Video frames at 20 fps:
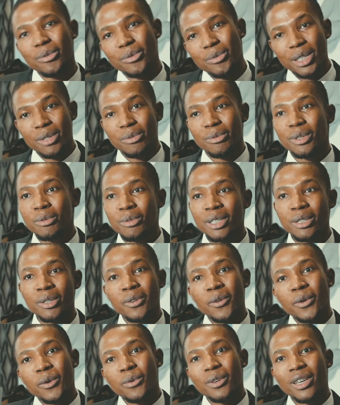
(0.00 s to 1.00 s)

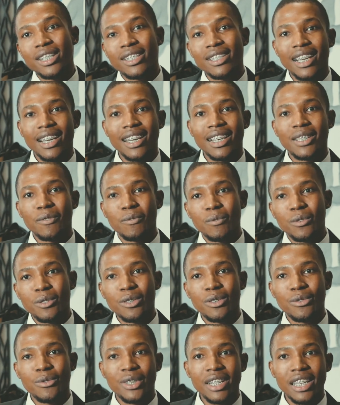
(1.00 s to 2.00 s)
we are saying we
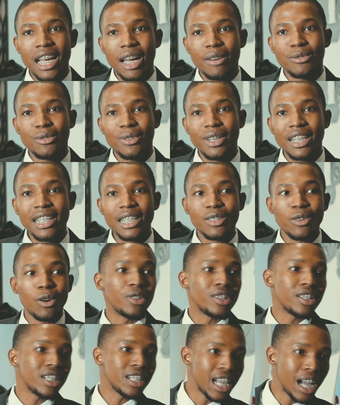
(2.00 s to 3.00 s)
don't really have to lean
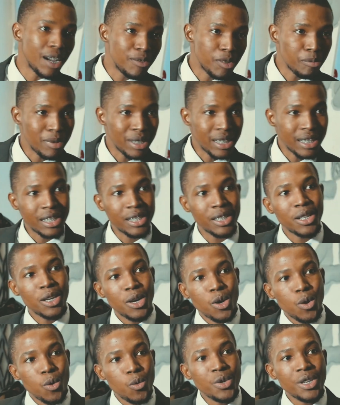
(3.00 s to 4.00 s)
on the government.
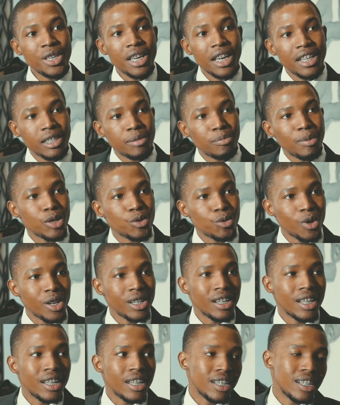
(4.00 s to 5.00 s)
We as
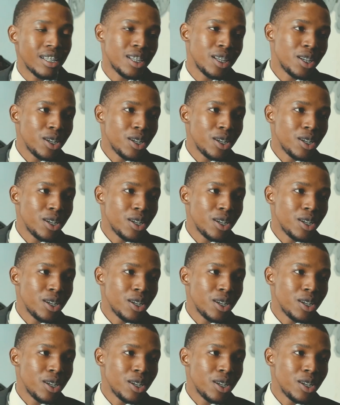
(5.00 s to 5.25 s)
Botswana,